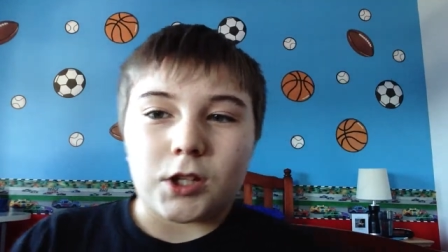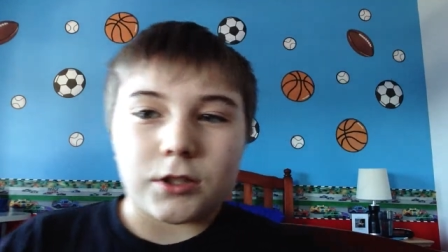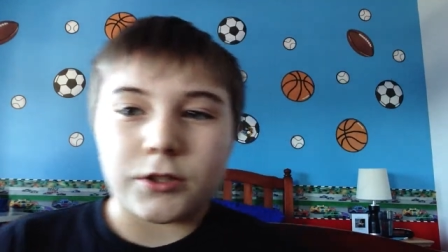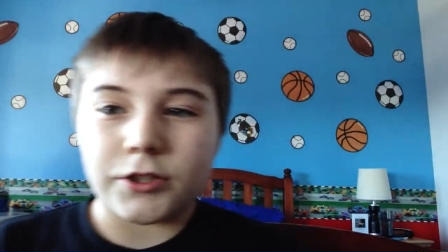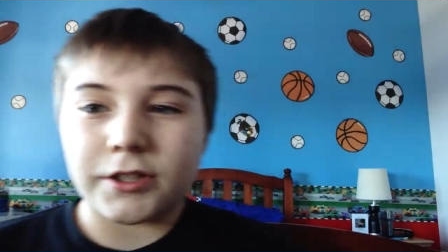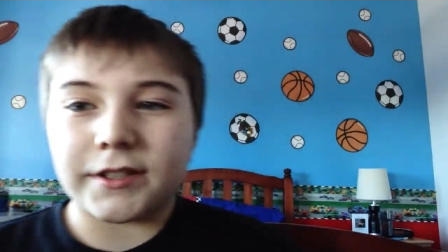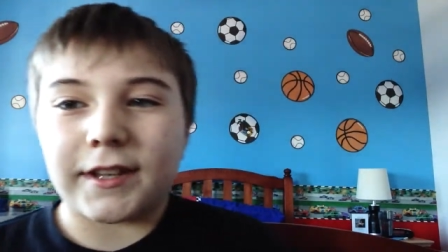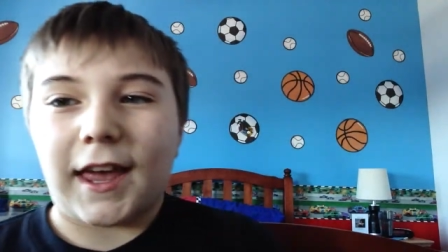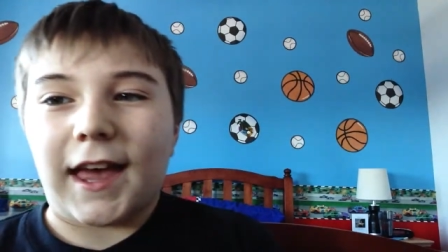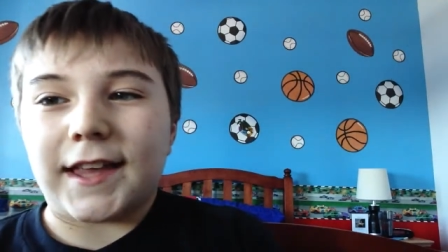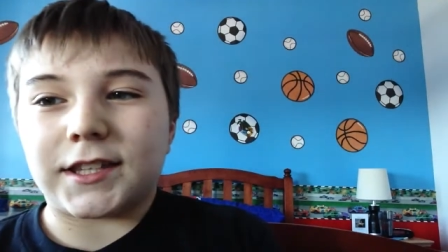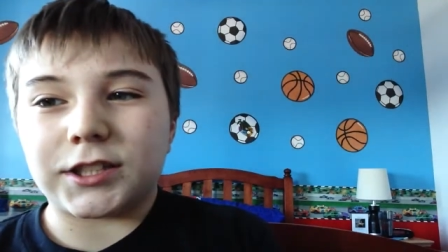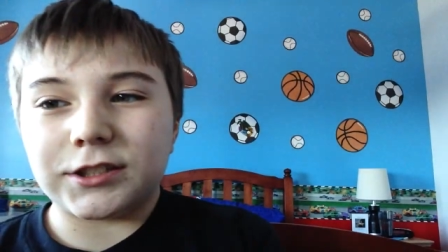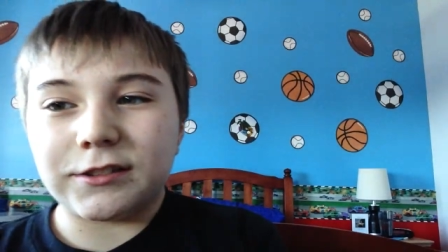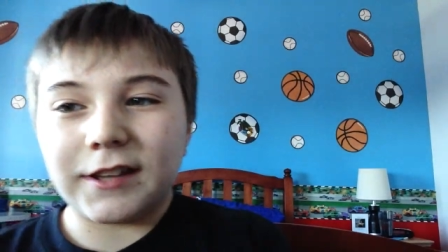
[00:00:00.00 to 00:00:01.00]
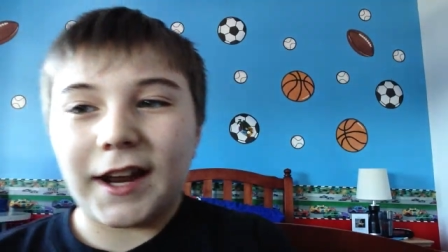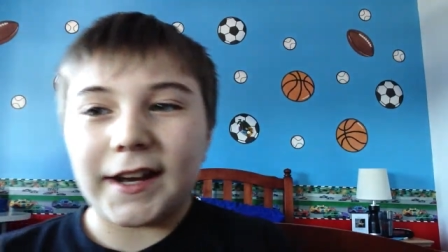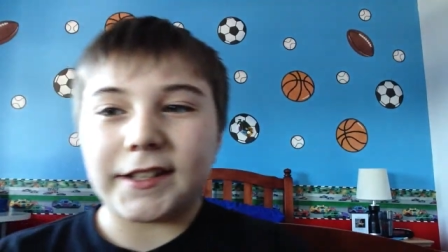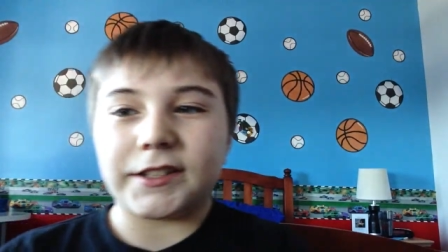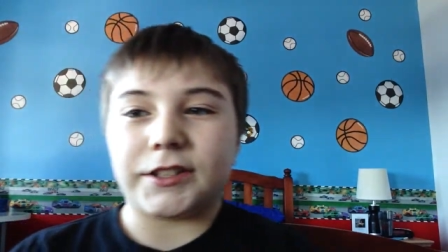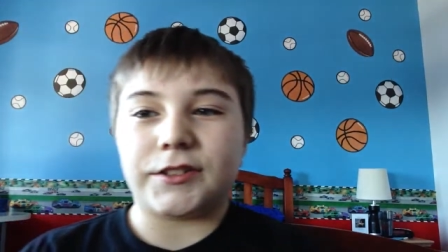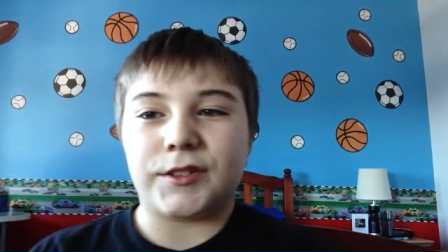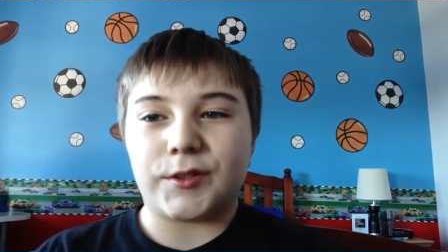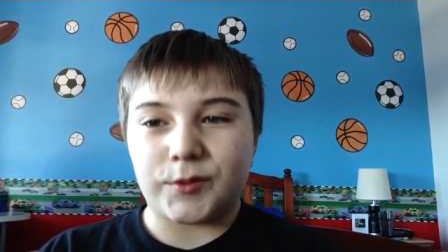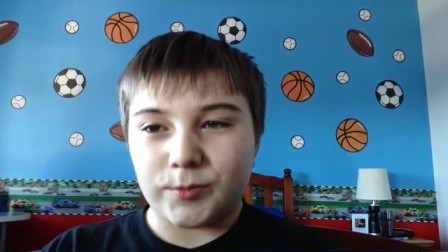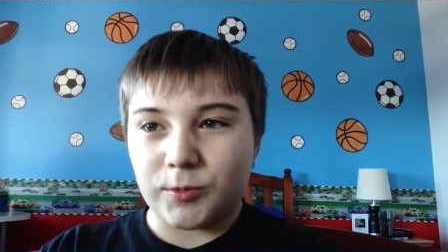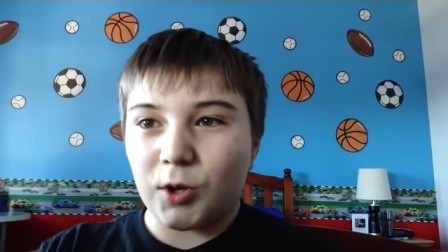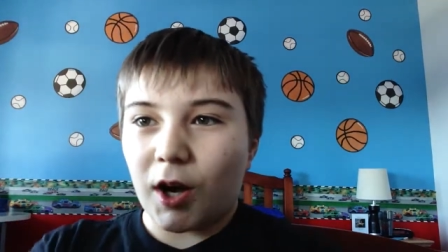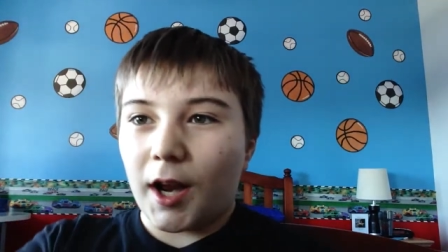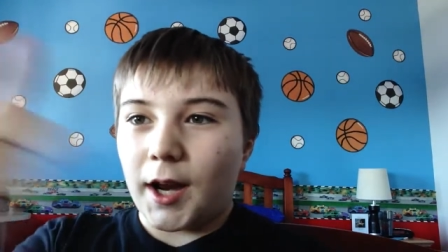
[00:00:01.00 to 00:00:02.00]
Just to ask you guys to
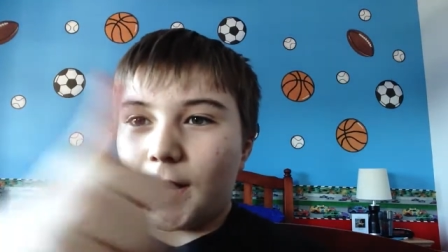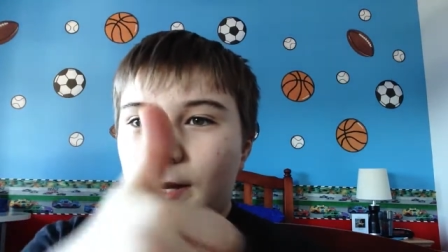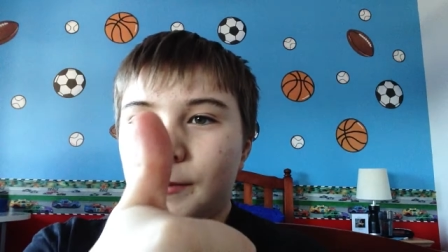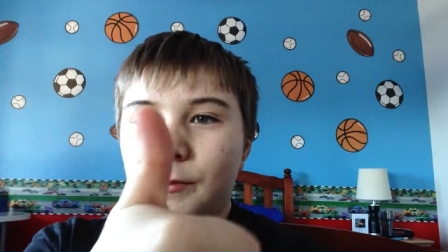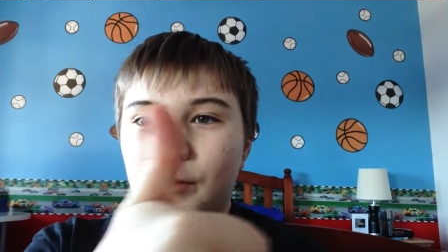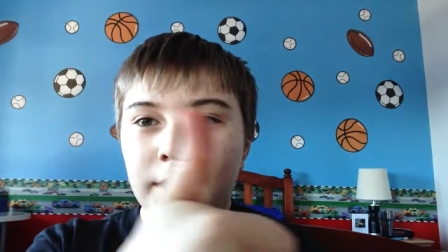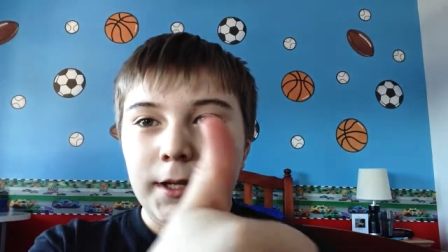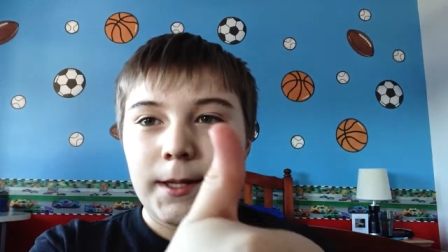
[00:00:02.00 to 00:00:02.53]
subscribe,